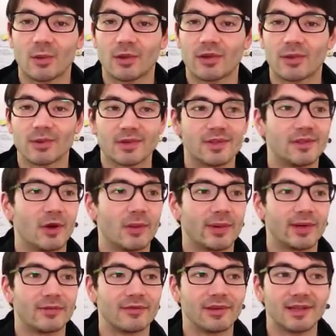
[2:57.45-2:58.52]
or there was
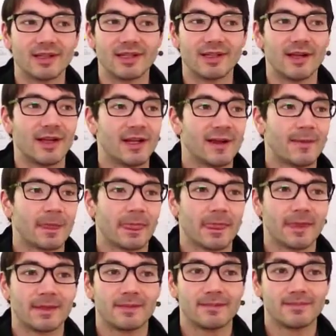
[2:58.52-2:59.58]
nobody really
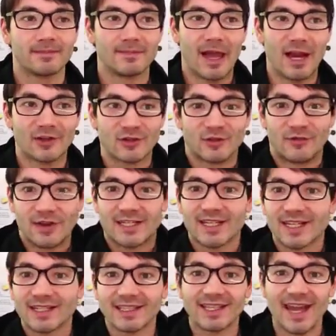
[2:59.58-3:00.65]
actually
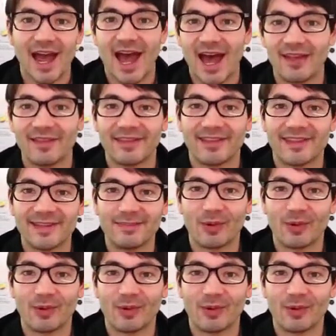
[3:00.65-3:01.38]
physically at the